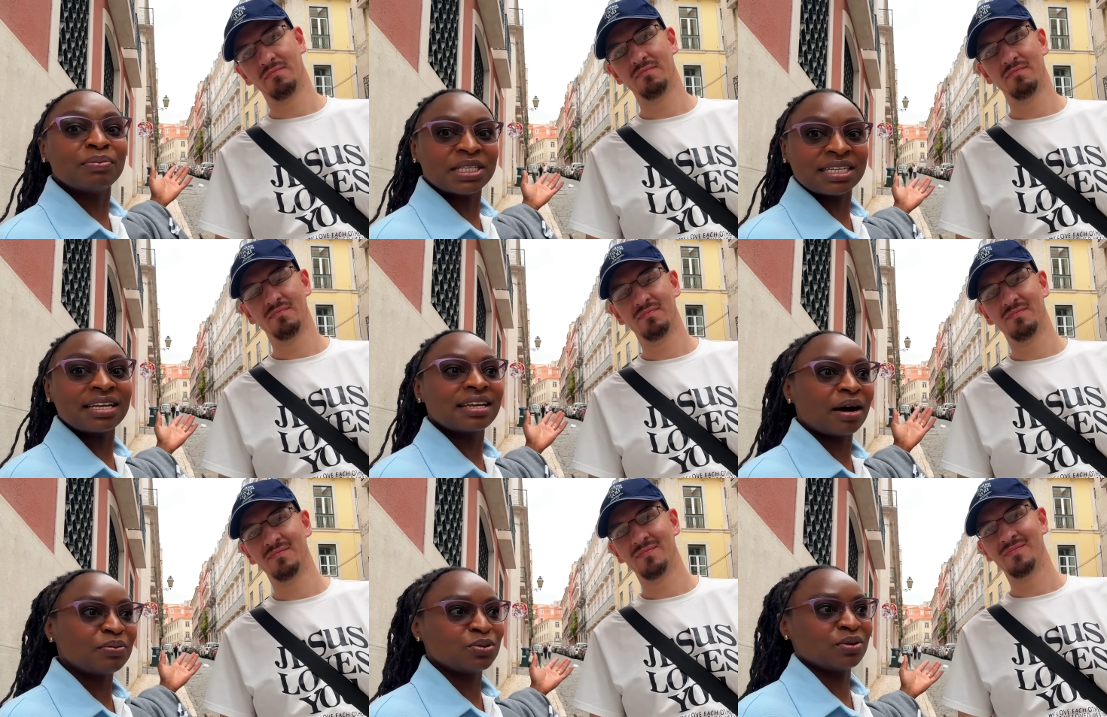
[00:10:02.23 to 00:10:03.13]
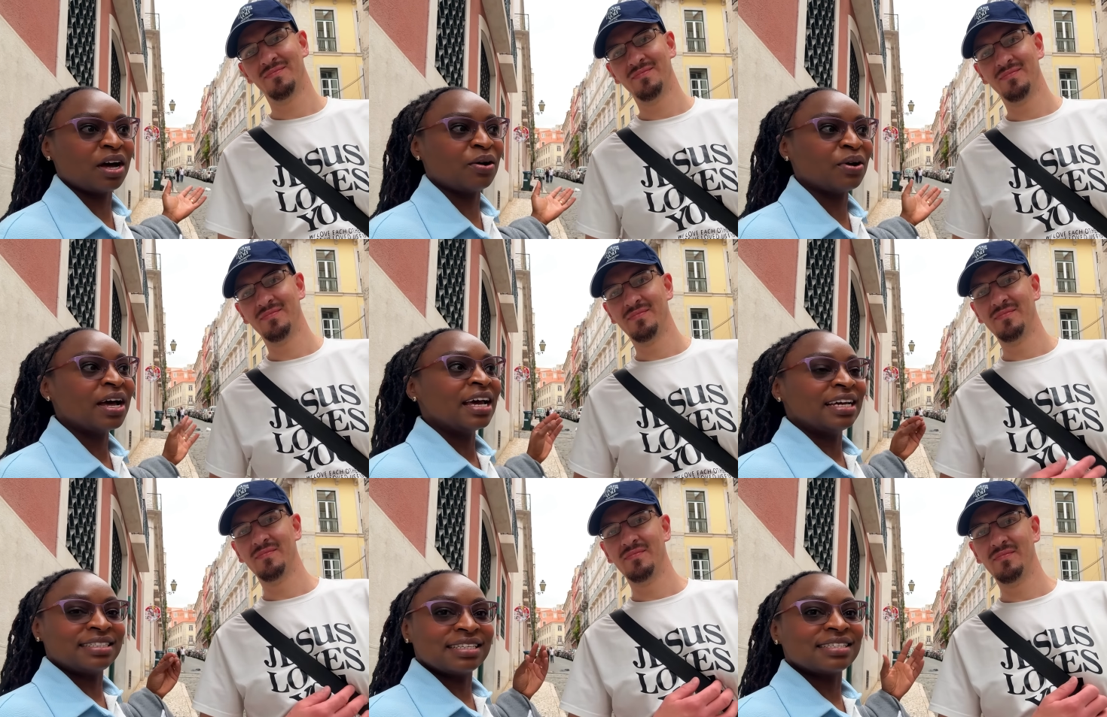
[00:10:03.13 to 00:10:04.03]
Speaker 1: maintained up to now.
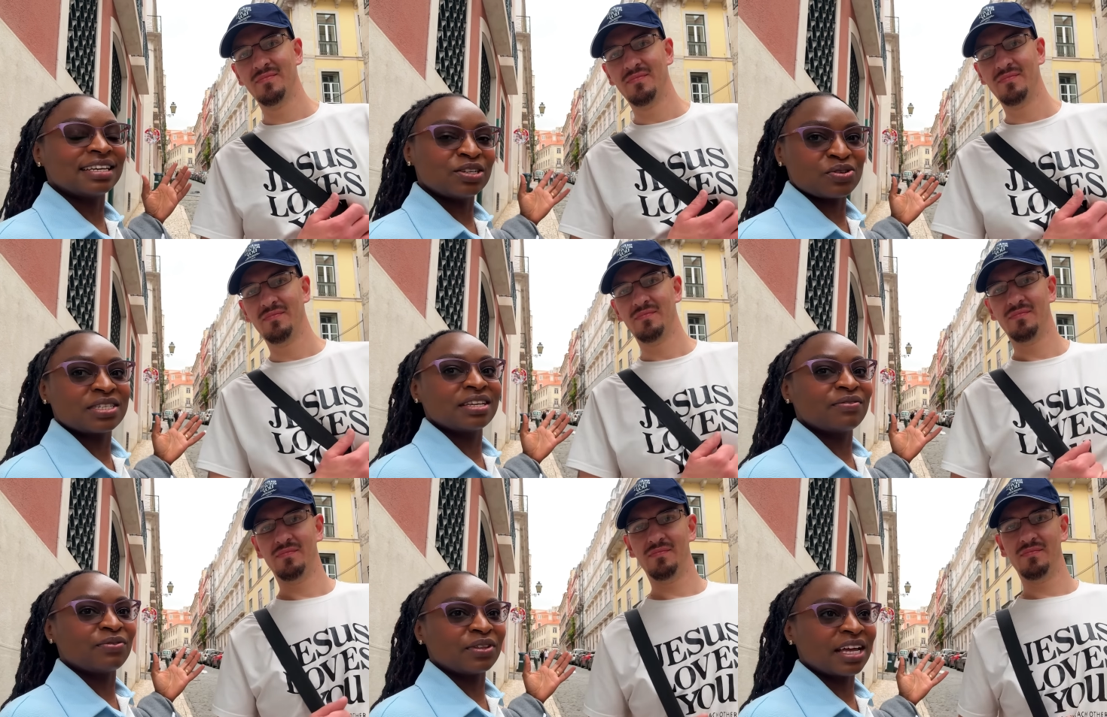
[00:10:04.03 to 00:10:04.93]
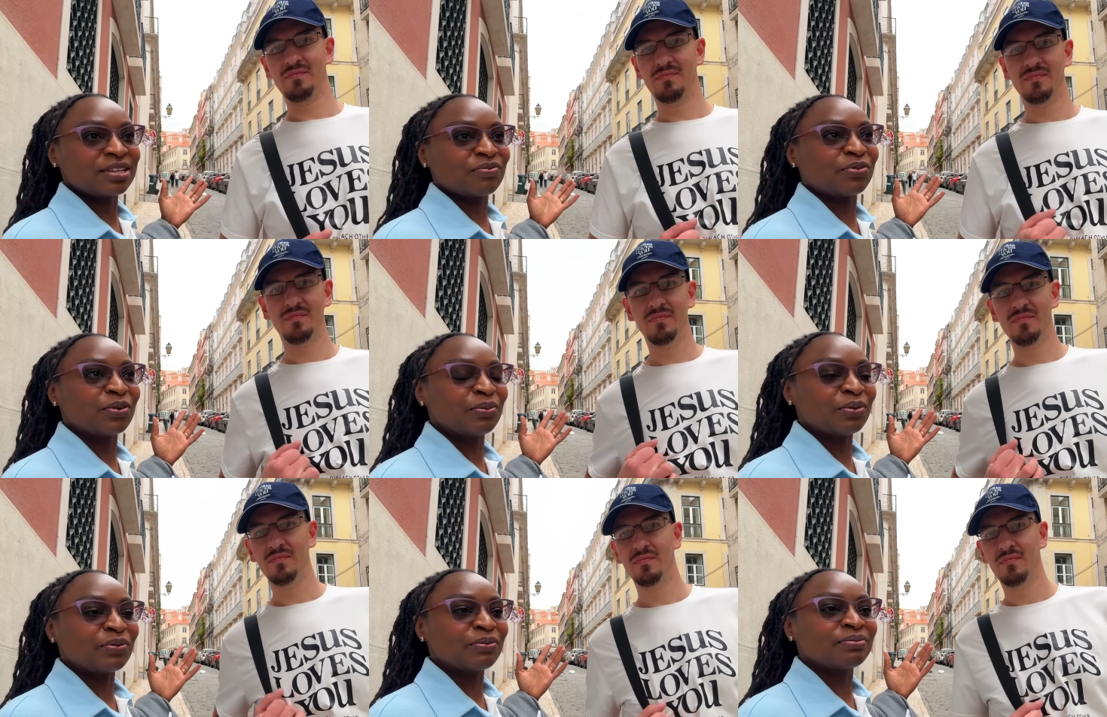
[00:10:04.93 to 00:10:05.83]
It is interesting for that.
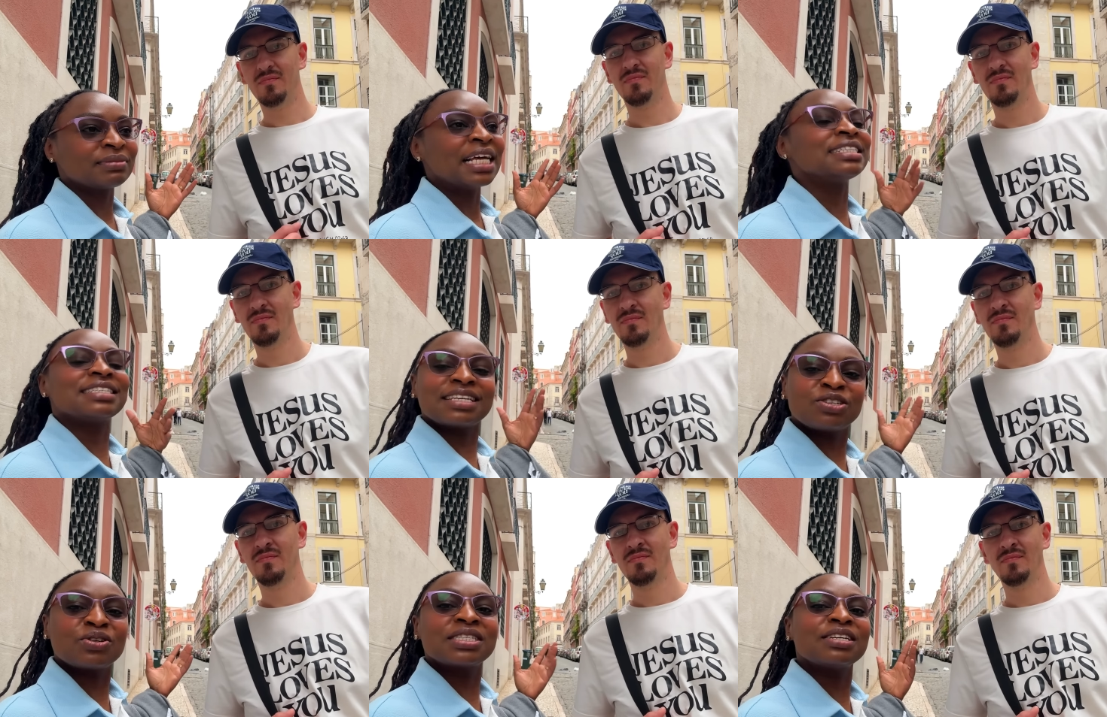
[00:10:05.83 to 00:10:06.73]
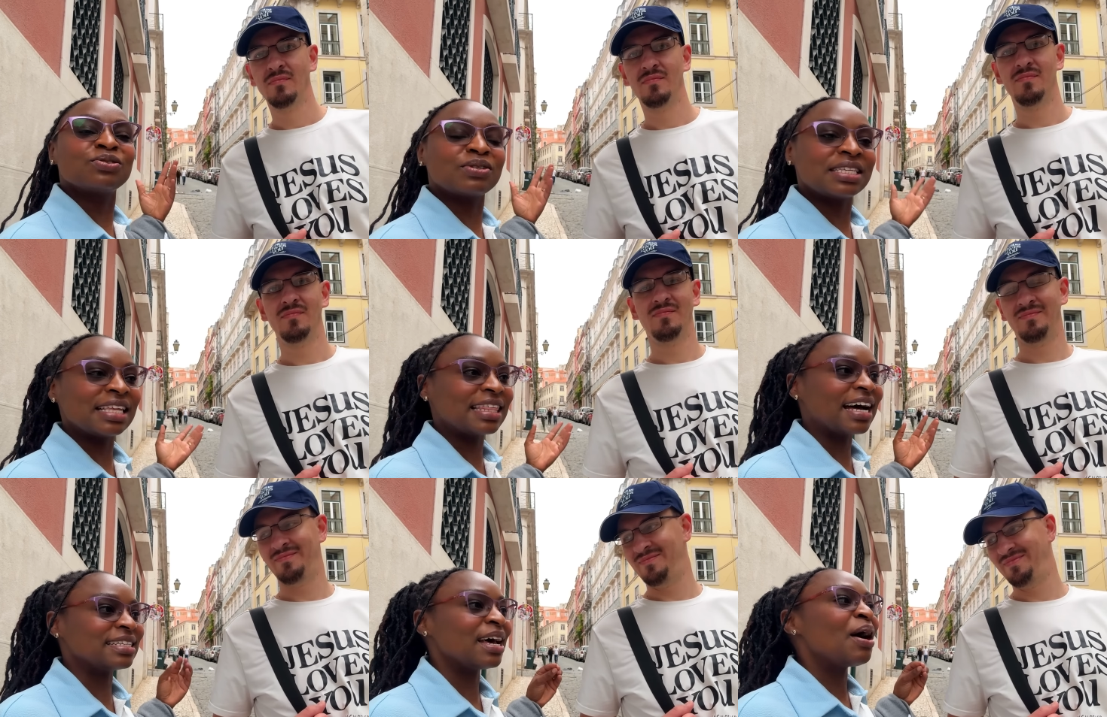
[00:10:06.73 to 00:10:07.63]
For it is interesting to see
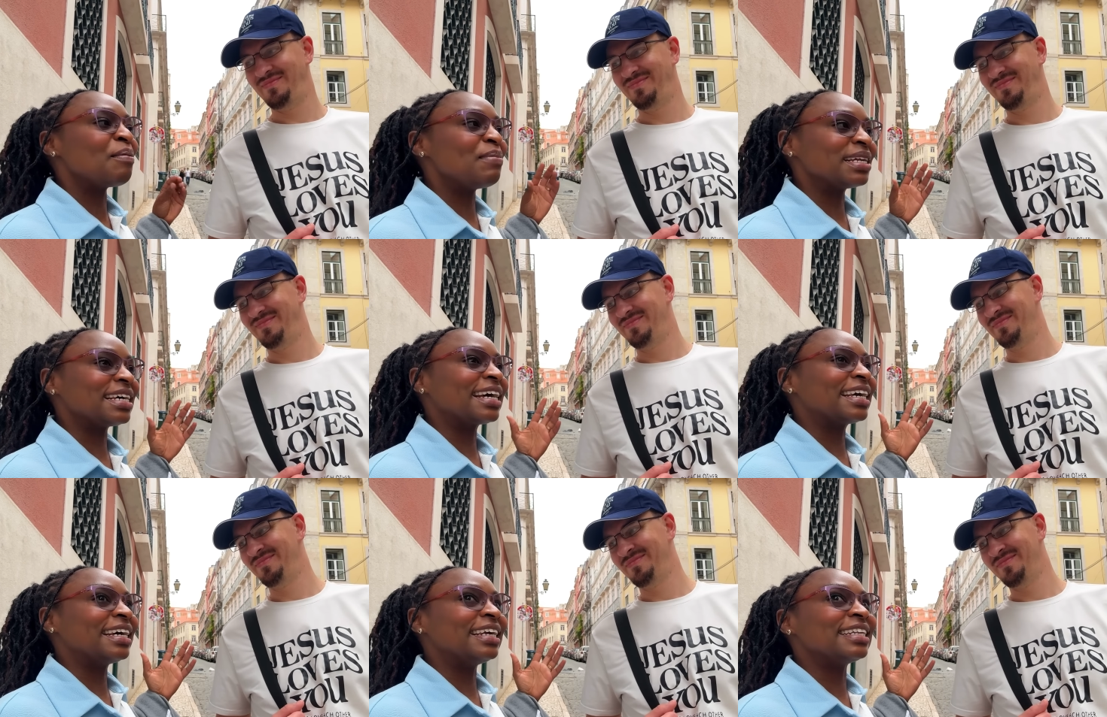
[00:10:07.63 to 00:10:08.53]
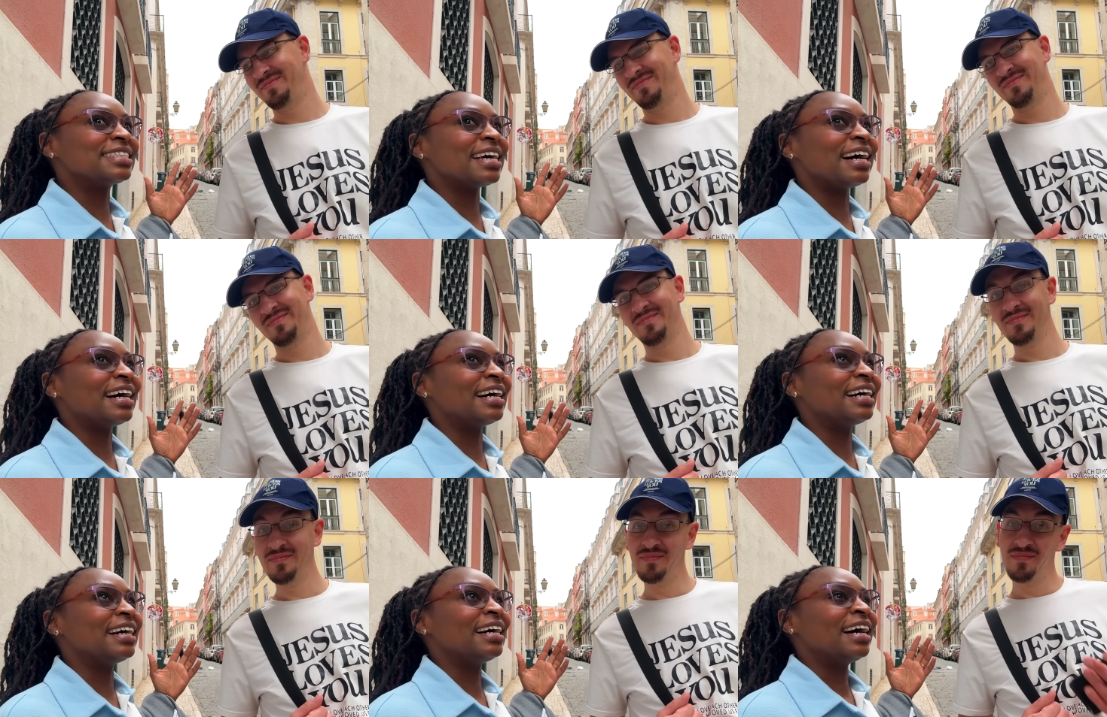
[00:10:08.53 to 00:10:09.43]
that, but again, it's.
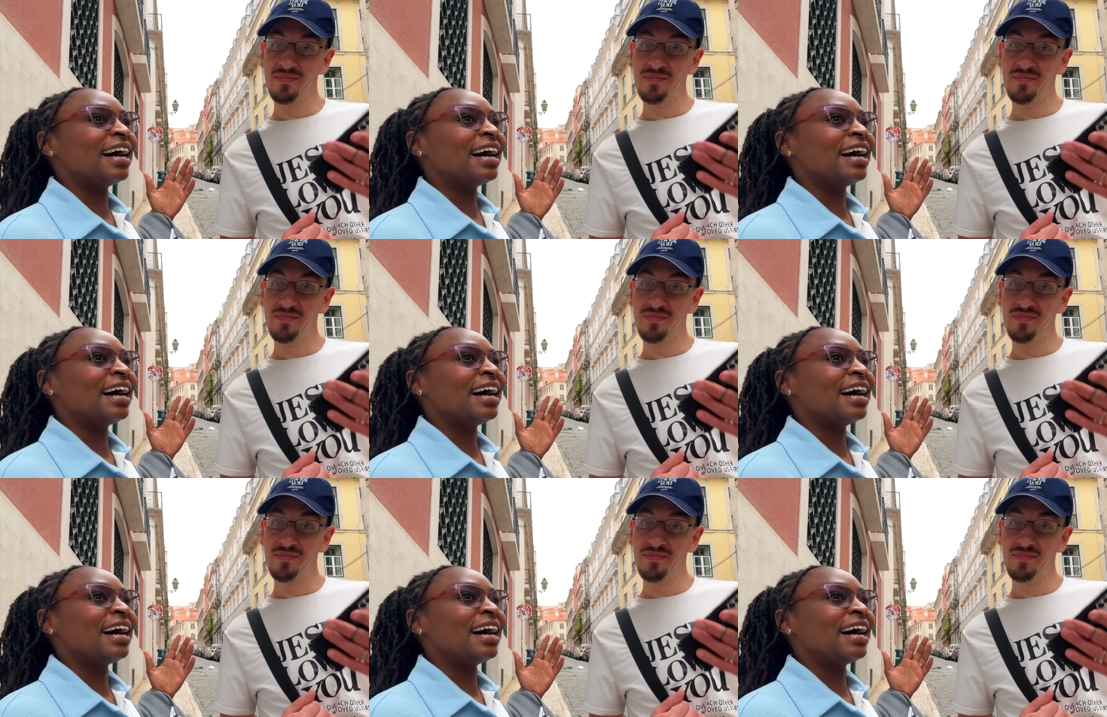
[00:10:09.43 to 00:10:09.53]
Uh,